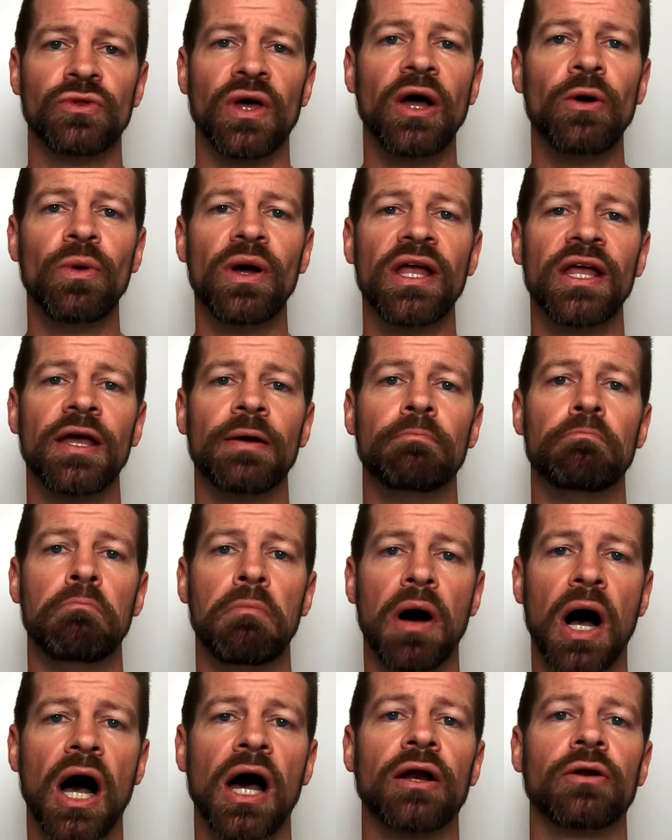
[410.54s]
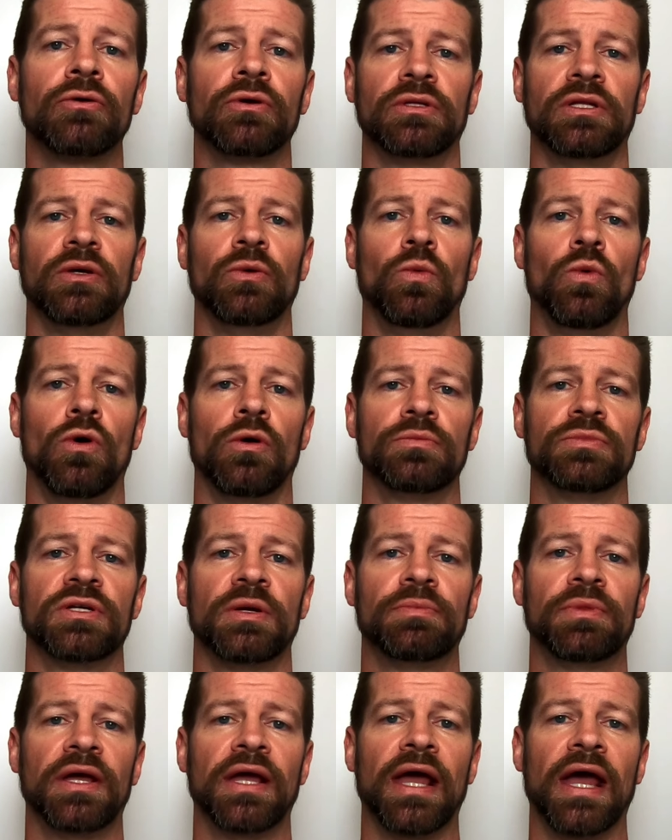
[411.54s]
that way it moderately warms
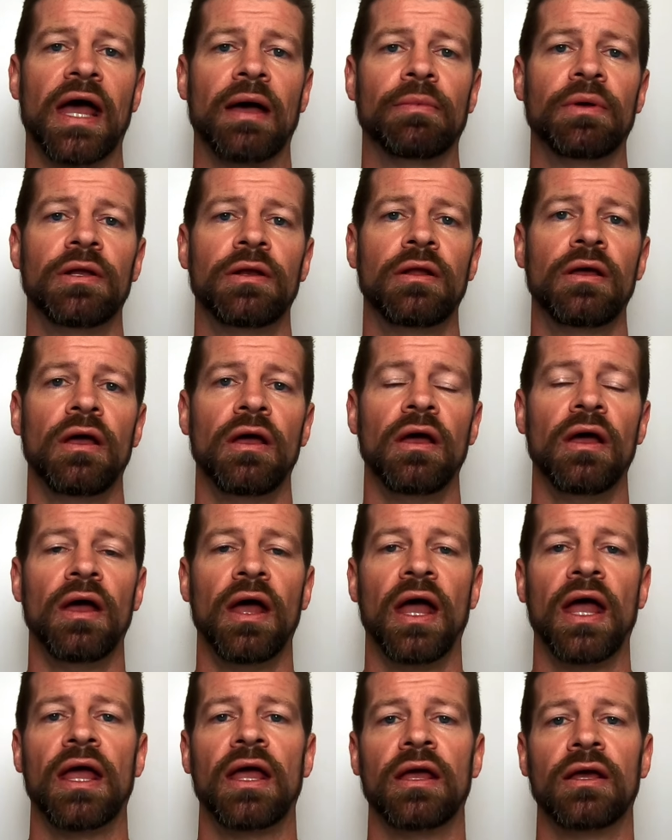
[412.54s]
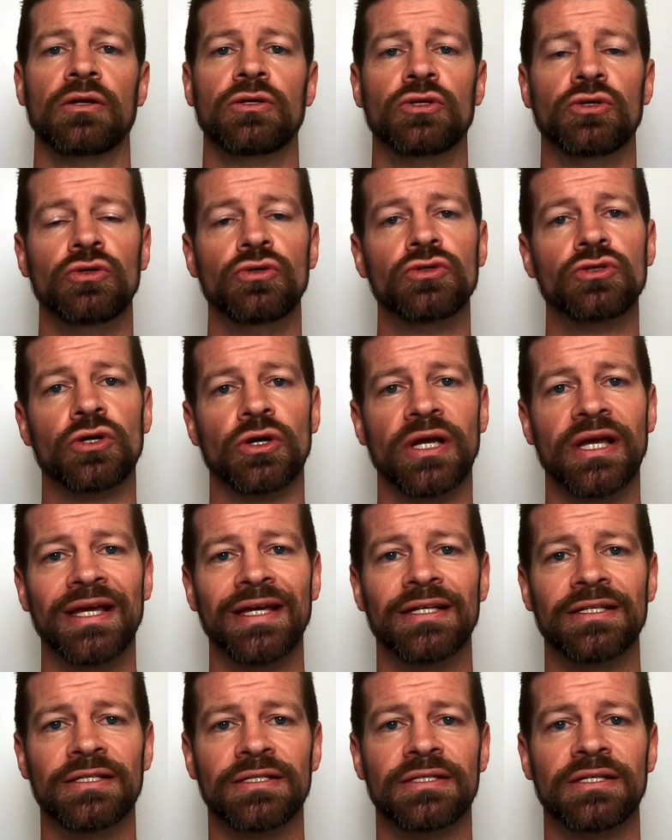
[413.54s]
up the cabin, and you use your
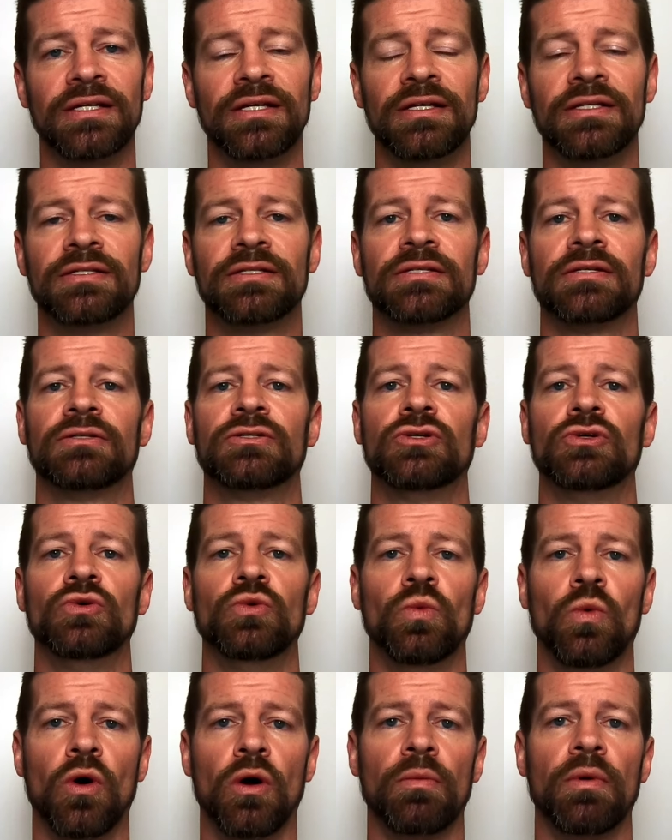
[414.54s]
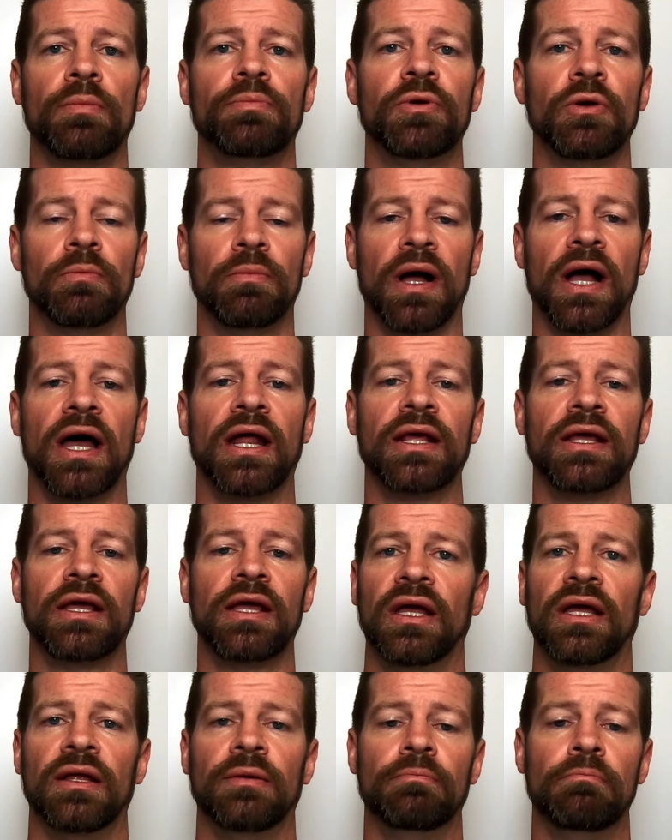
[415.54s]
heated seats to warm up your body.
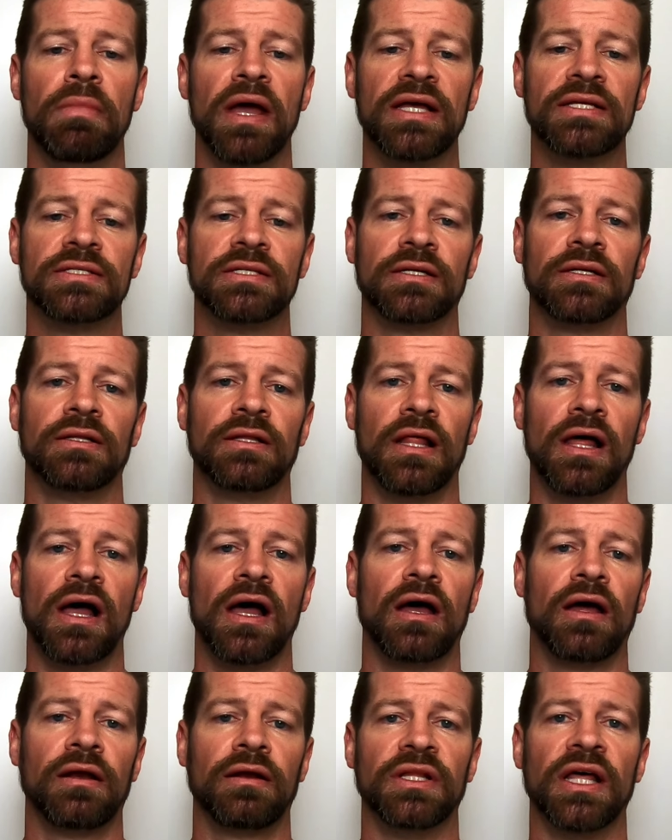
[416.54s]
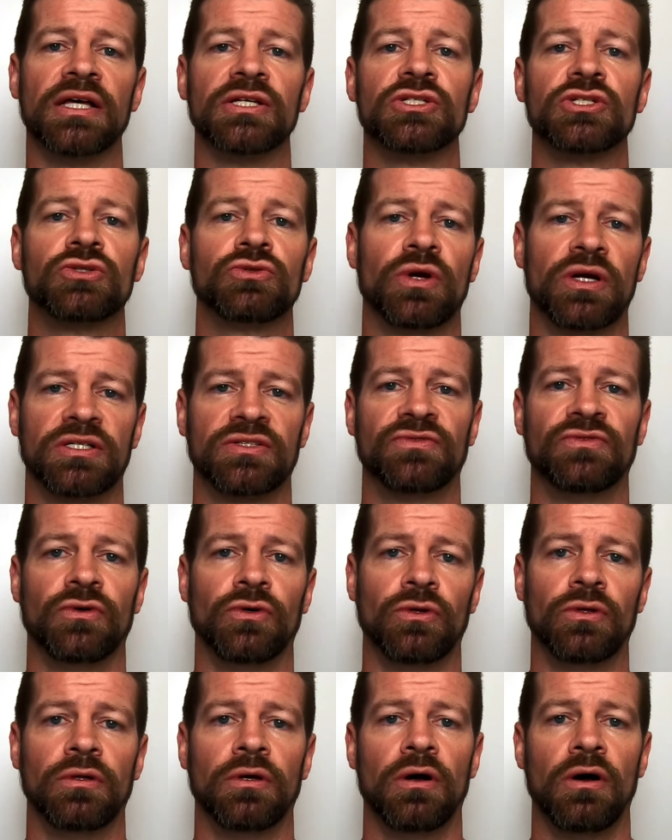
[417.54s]
It makes it a lot less
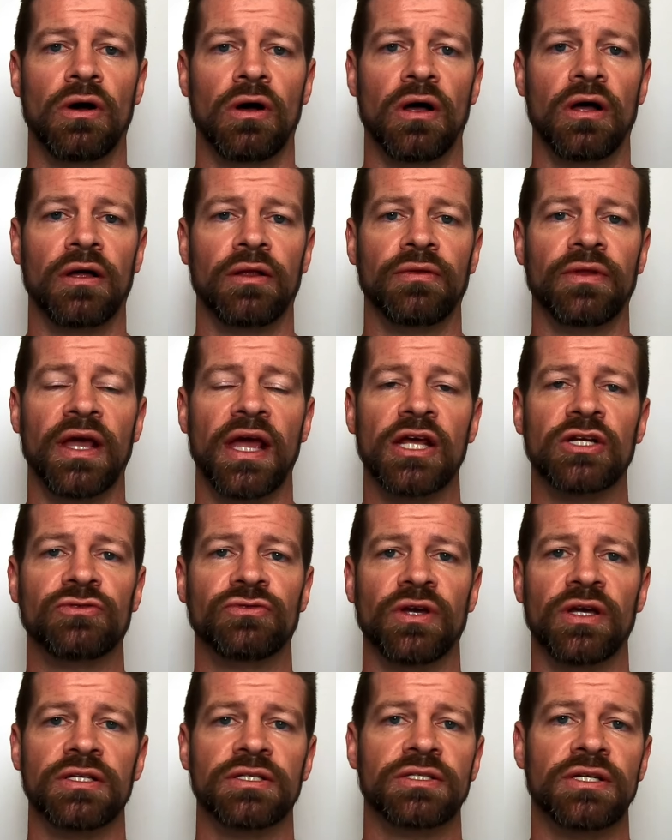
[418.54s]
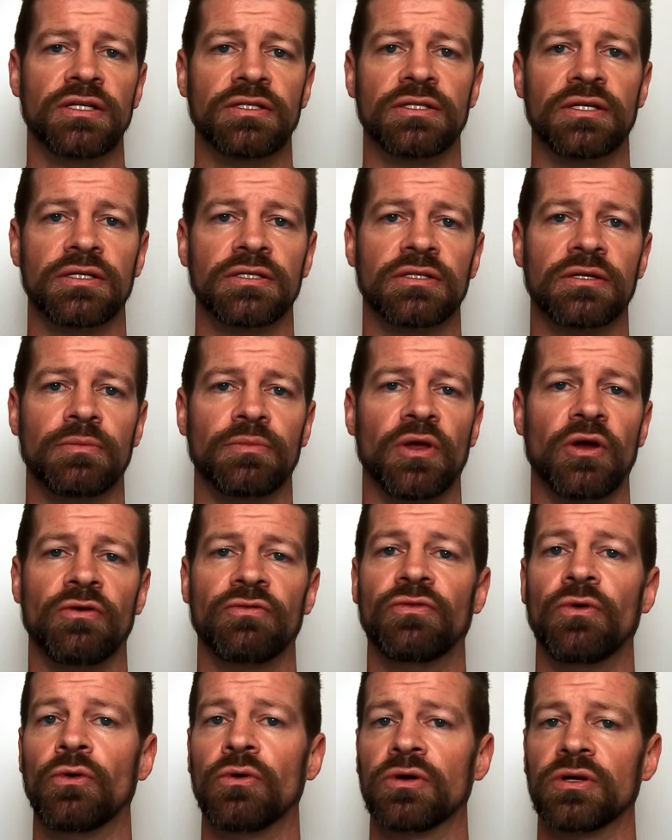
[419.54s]
stressful on the HVAC system,
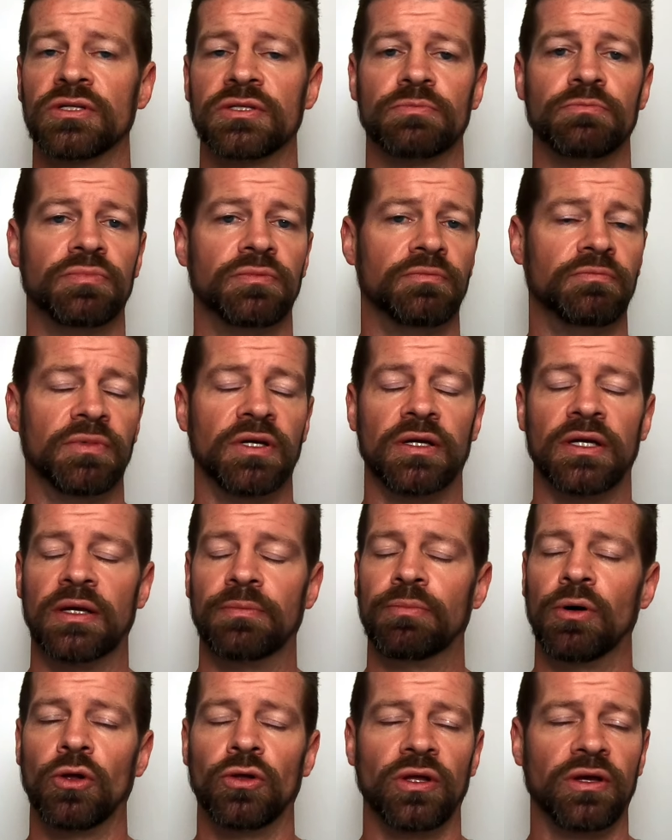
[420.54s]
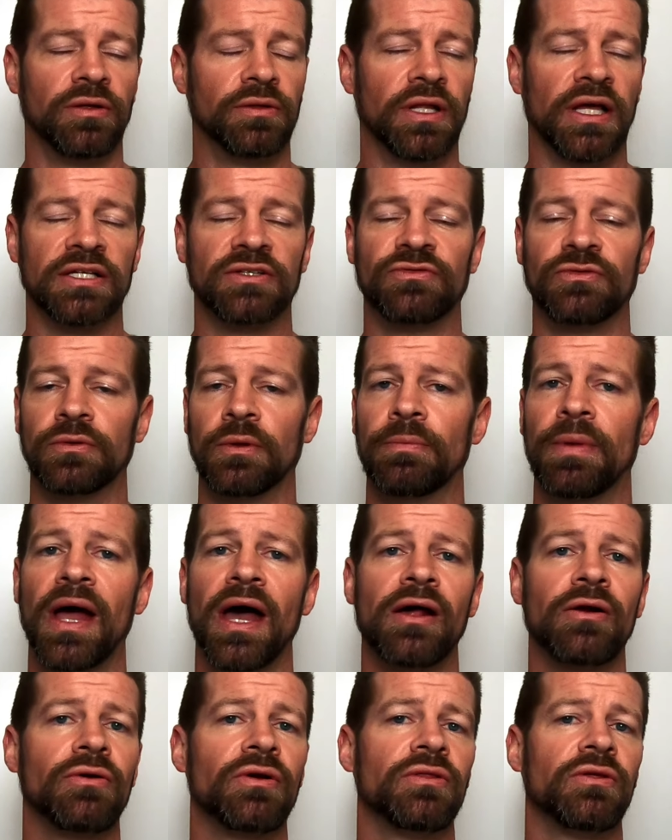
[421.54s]
therefore it's pulling less from the
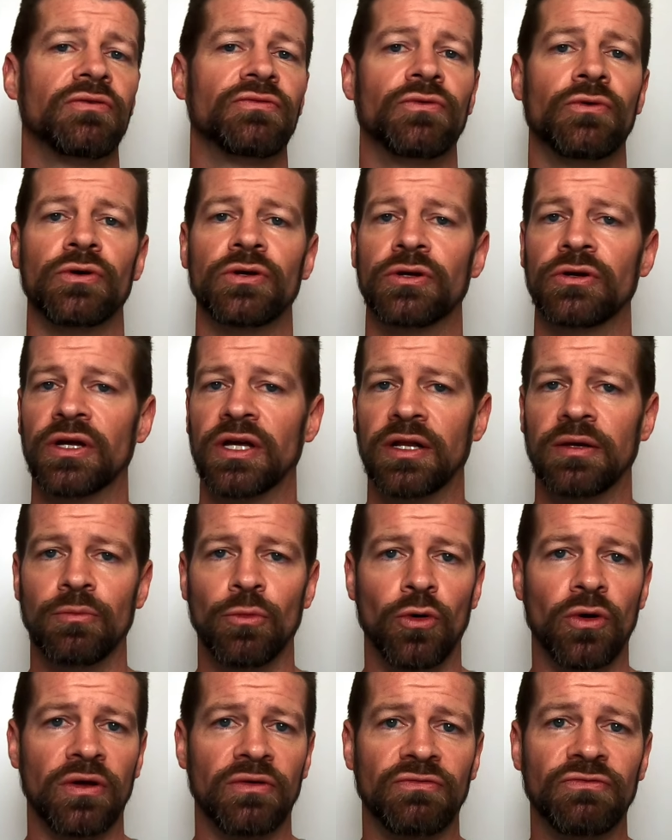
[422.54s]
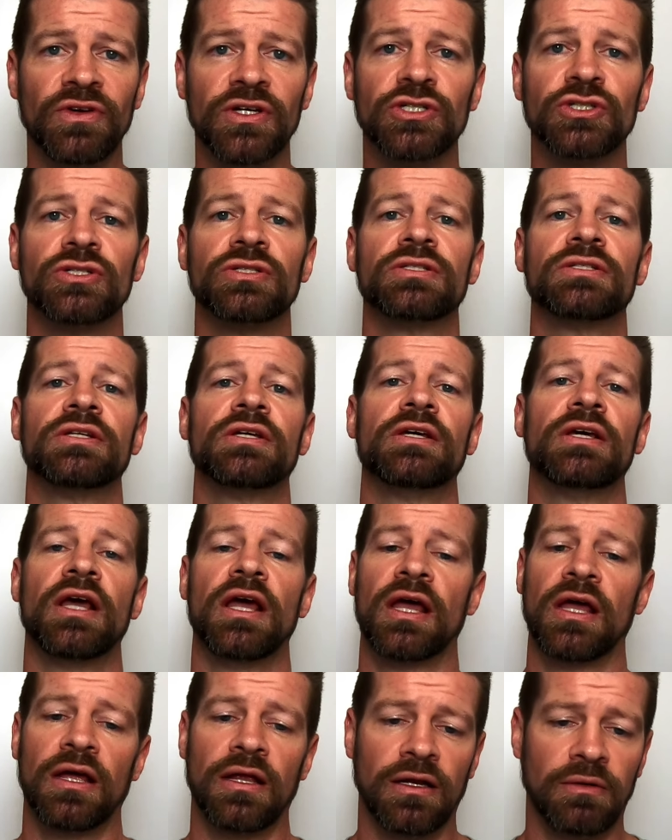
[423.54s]
battery, therefore you're getting more efficiency,
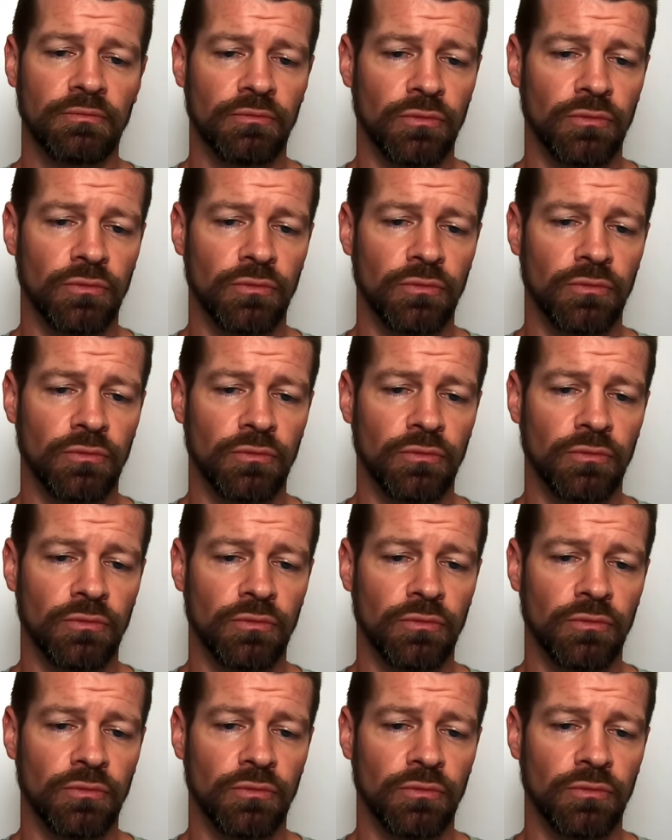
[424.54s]
and